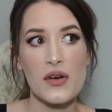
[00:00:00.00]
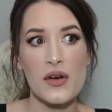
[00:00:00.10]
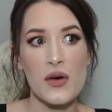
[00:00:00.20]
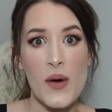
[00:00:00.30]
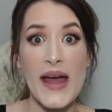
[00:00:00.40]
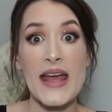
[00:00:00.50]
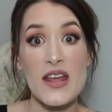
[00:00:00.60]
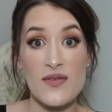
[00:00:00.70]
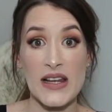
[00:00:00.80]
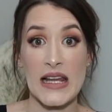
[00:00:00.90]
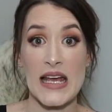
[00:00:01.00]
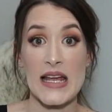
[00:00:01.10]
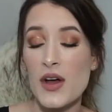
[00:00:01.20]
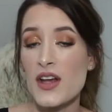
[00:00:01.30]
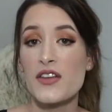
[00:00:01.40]
quite
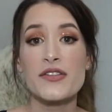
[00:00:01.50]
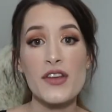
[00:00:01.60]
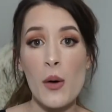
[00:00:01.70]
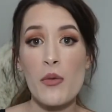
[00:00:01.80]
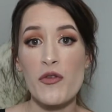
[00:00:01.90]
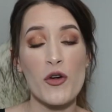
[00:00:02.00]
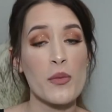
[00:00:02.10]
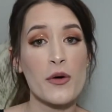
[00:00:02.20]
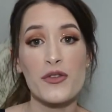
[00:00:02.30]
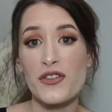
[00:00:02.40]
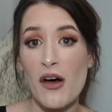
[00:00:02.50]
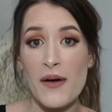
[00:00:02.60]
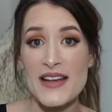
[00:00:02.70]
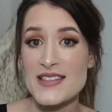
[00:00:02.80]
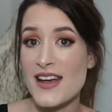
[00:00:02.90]
evenly. So affordable, so
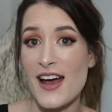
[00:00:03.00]
easy.